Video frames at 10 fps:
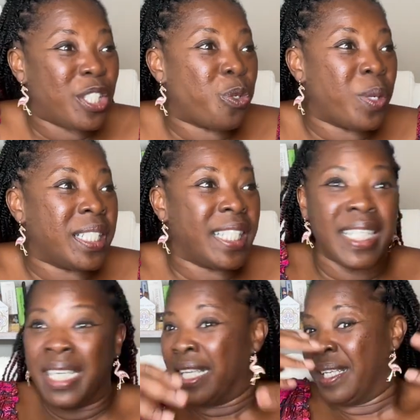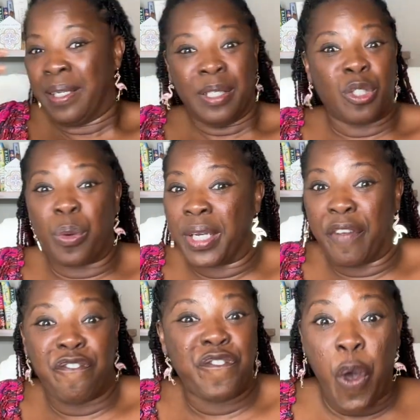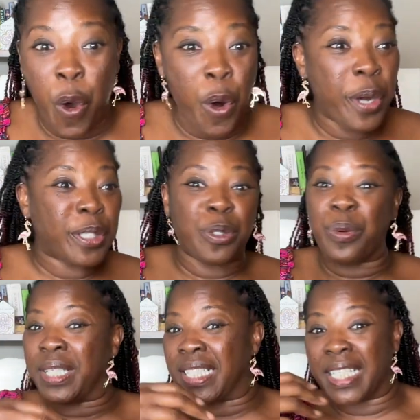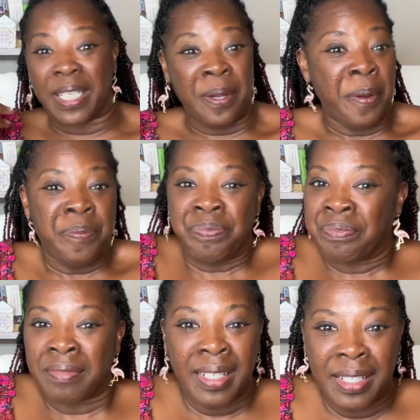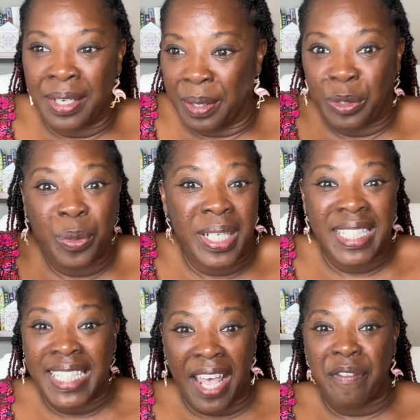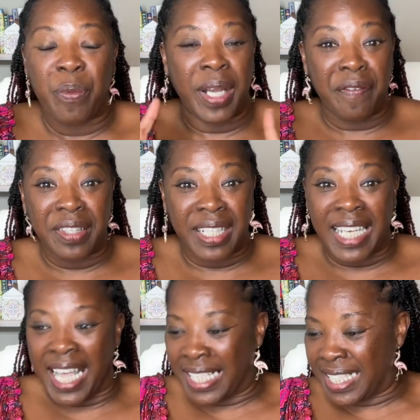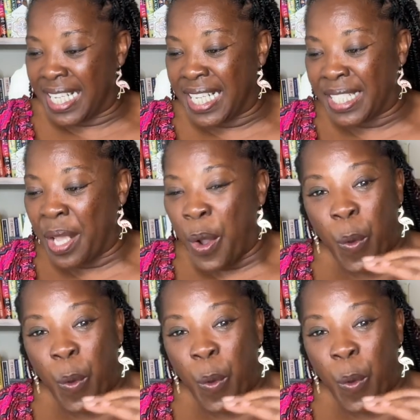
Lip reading: 2024, 27, whatever the class is.